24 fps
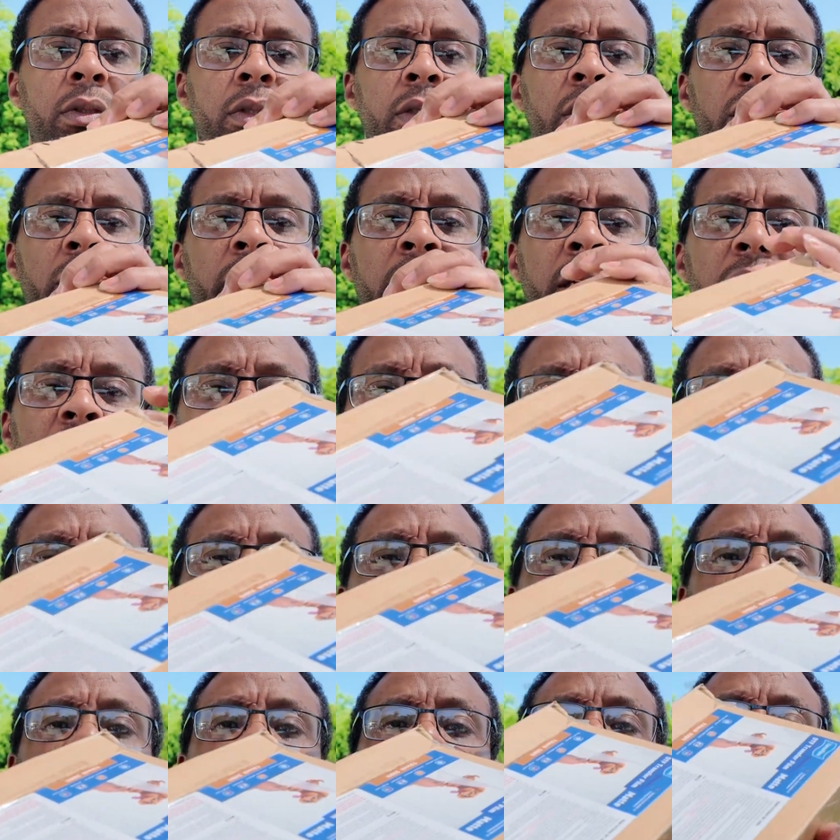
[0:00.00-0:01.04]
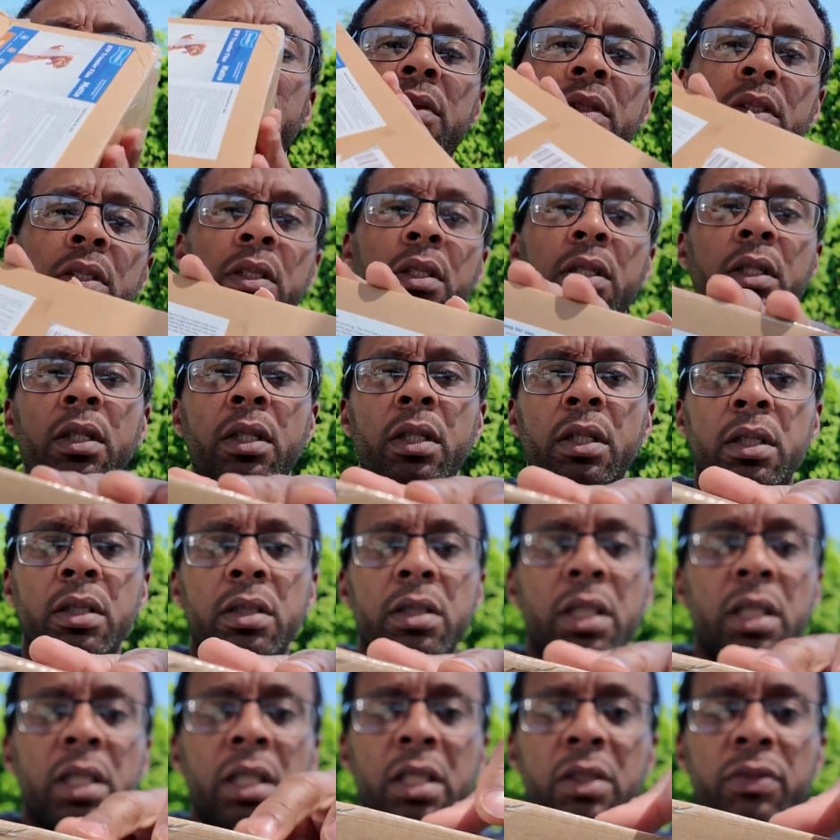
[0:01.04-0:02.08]
Okay, right there.
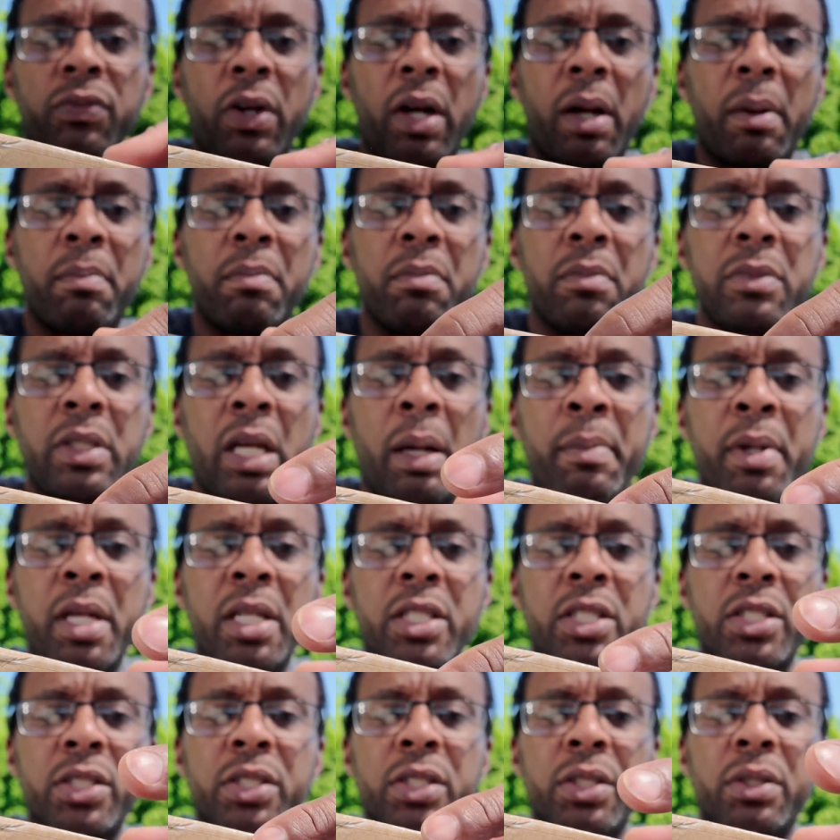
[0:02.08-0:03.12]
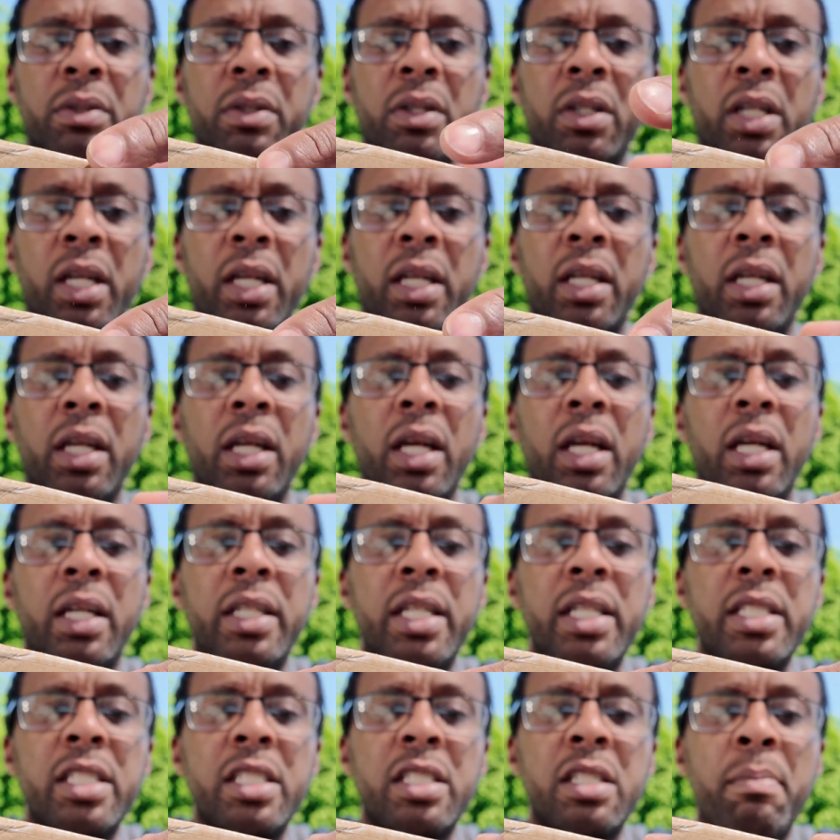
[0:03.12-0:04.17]
See, it's from Yamation too, okay?
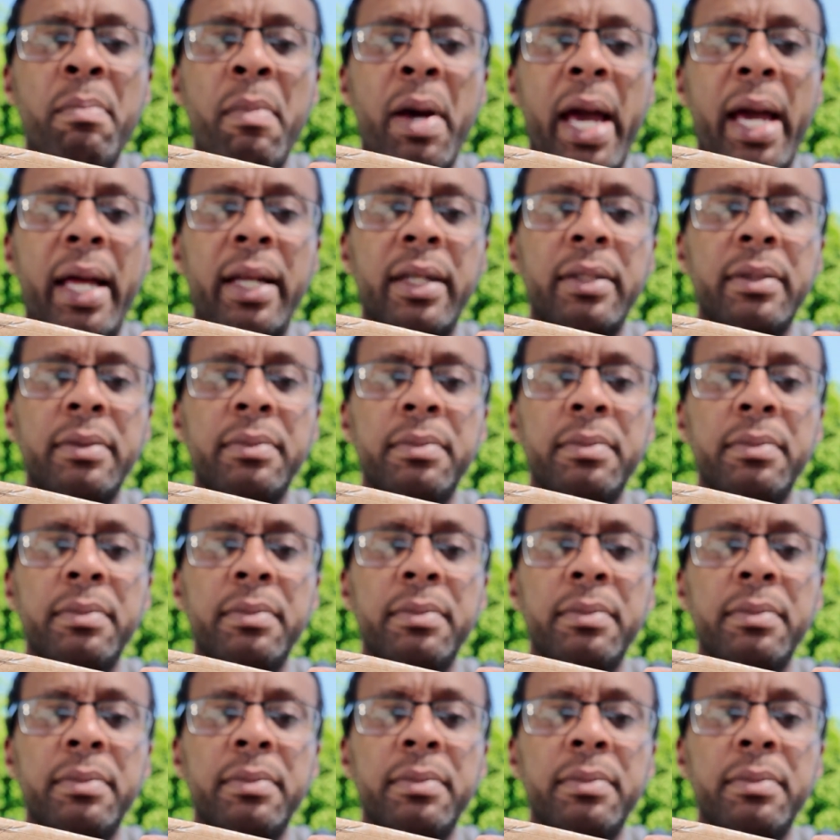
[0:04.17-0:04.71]
This is a mat.